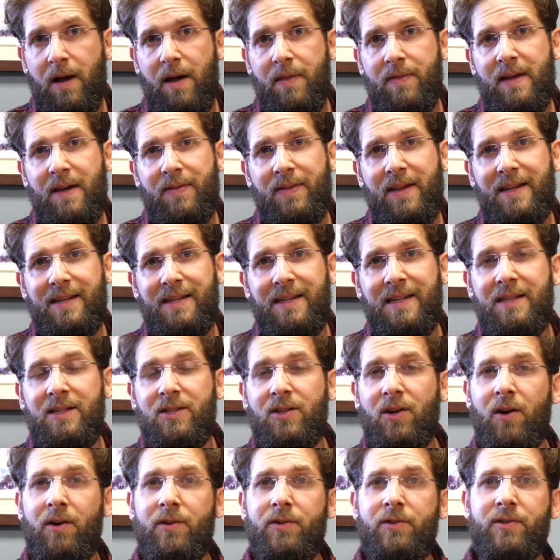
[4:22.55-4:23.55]
that they need
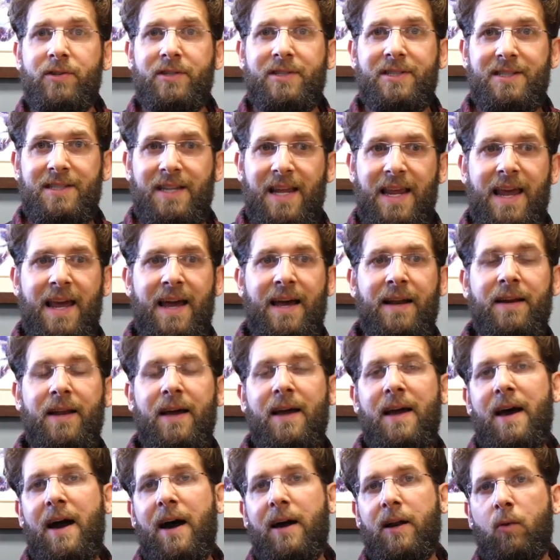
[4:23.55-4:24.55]
to understand
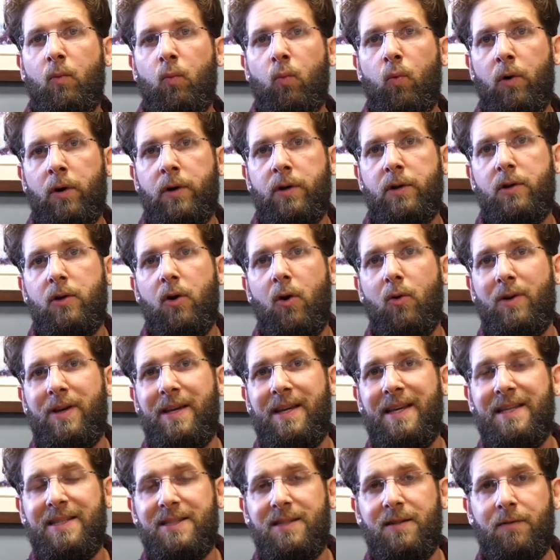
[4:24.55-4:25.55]
how to work
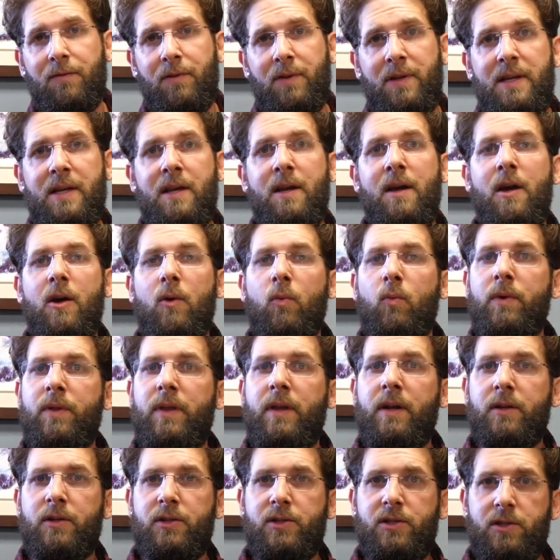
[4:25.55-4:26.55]
cohesively
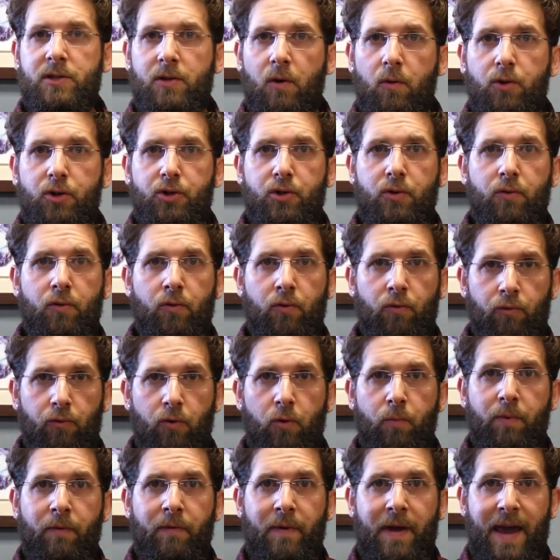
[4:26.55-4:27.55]
within a social
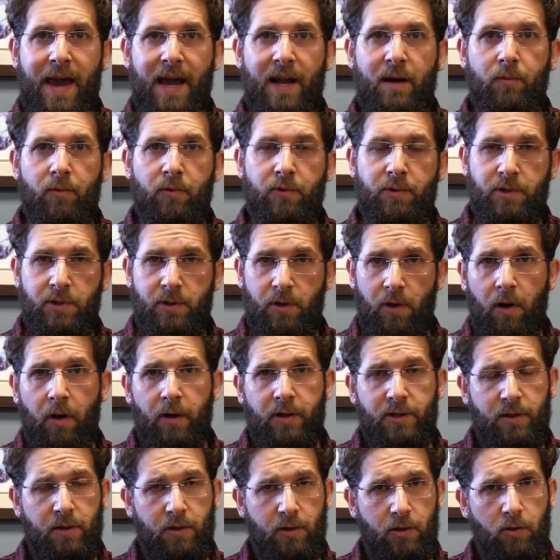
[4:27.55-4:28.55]
group of animals,
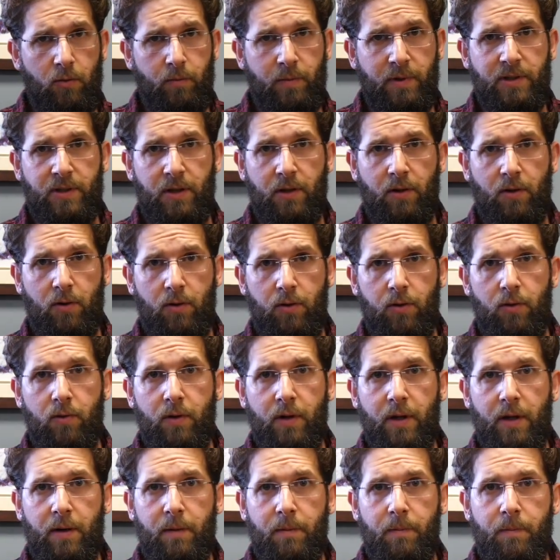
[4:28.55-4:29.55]
dogs and humans
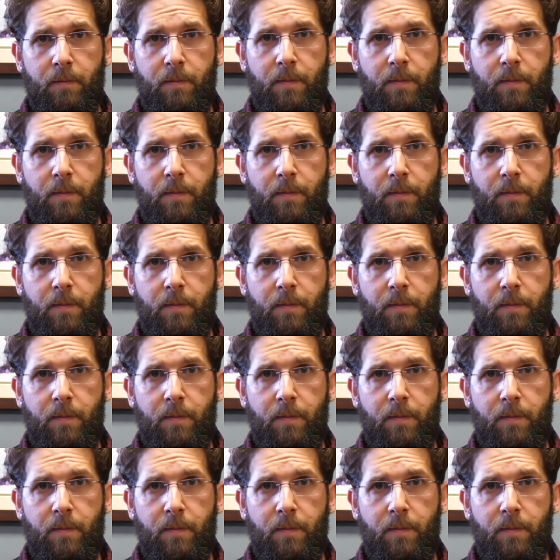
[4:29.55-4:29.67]
included.